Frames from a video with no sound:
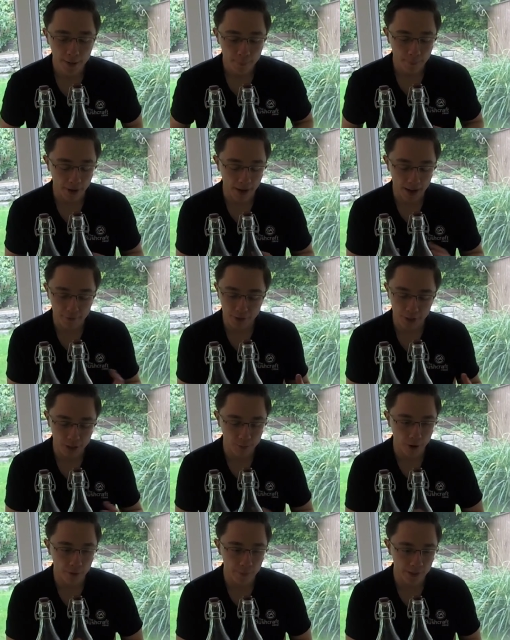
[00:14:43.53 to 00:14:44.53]
But have an
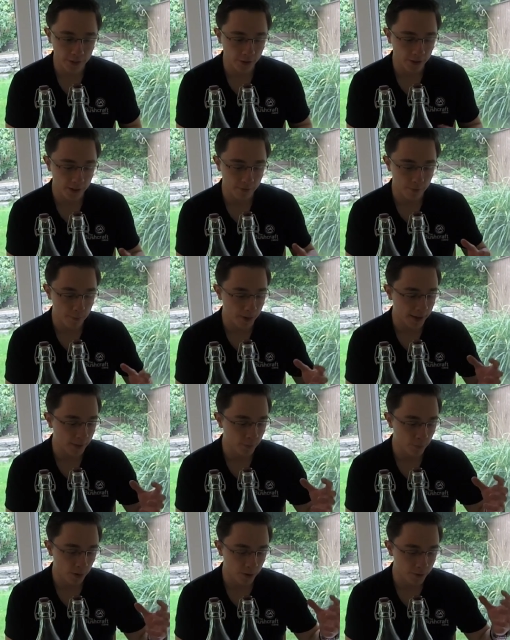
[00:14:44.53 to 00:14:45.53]
experiment. You could even make
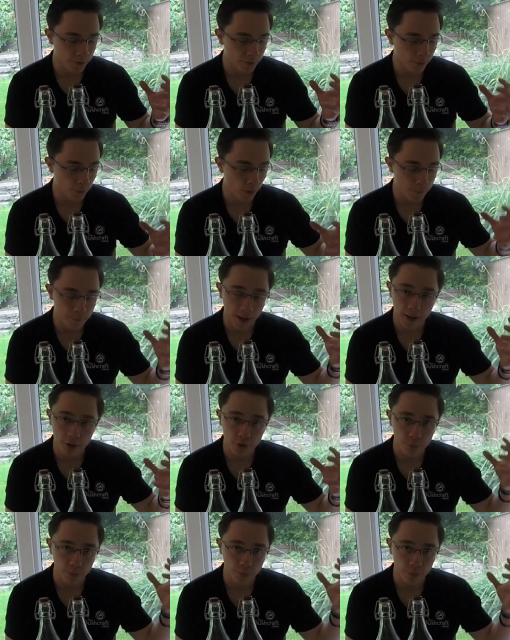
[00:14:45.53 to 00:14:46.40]
one batch